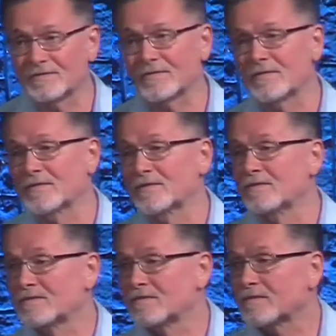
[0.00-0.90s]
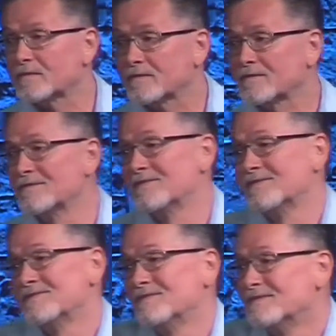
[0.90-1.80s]

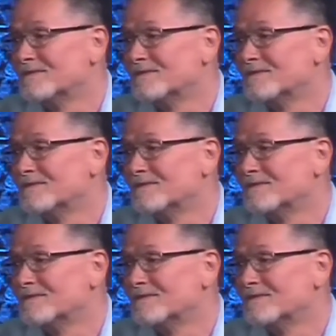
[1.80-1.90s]
Nothing is said.